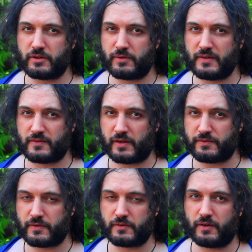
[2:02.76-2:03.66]
degrees
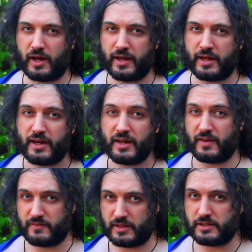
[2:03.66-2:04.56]
Celsius or higher
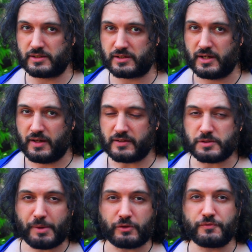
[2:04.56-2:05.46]
is needed.
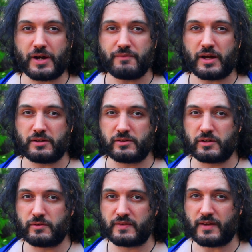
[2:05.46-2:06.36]
That's about
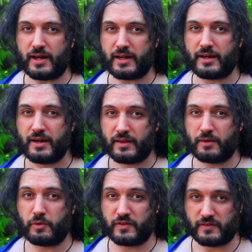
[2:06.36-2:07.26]
500 degrees higher
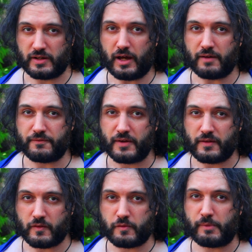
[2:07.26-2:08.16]
than what is enough
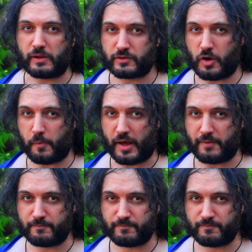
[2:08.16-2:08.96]
to smelt copper.